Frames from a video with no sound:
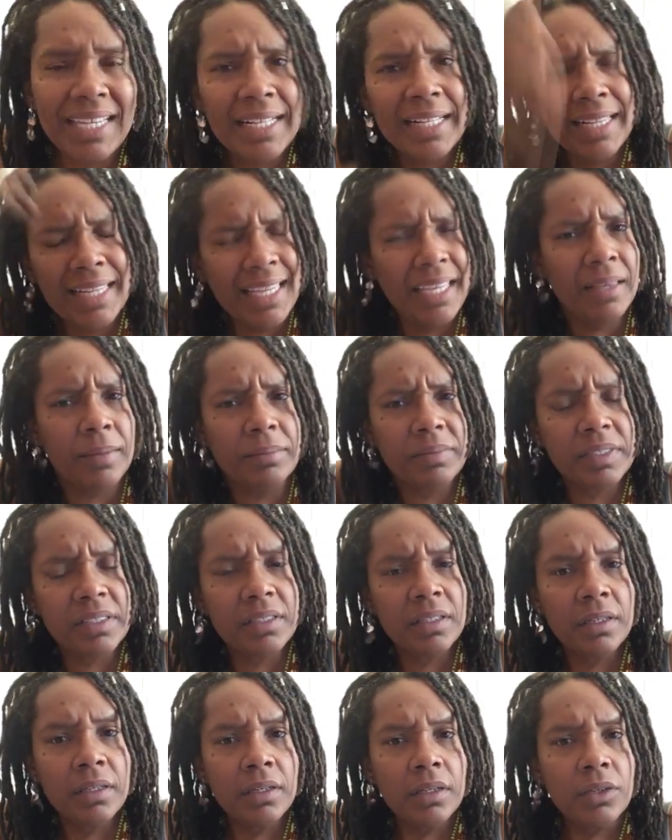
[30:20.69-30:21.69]

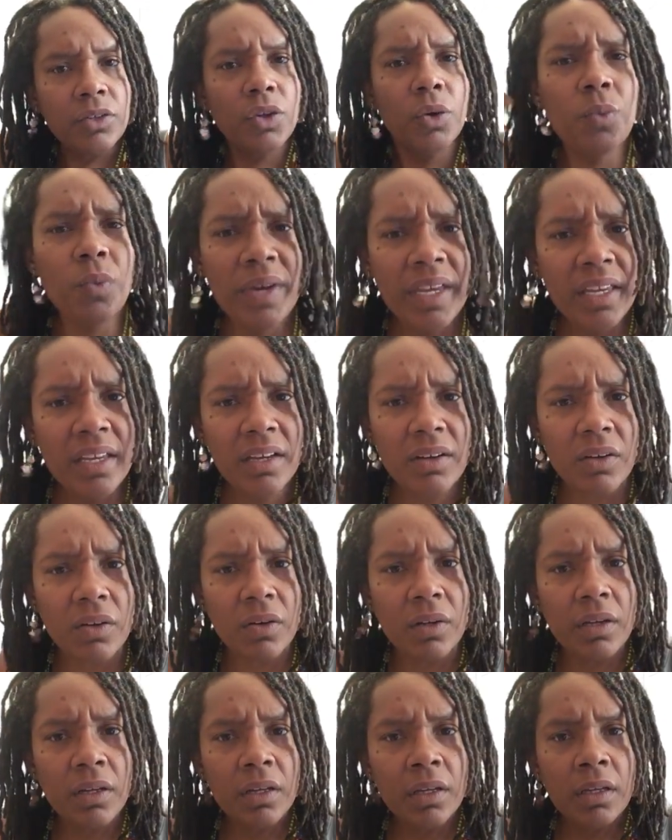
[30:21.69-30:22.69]
Eclipse your
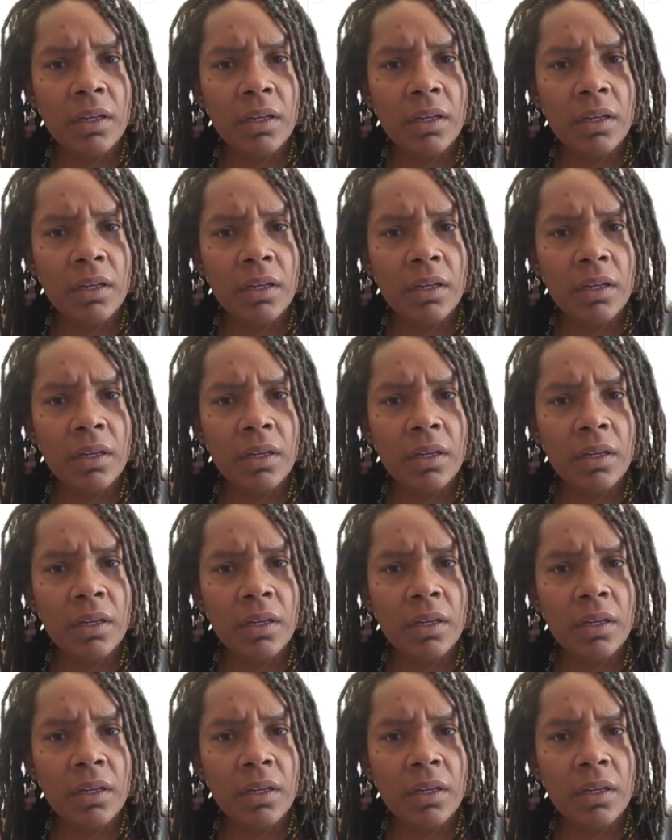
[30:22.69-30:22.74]
will,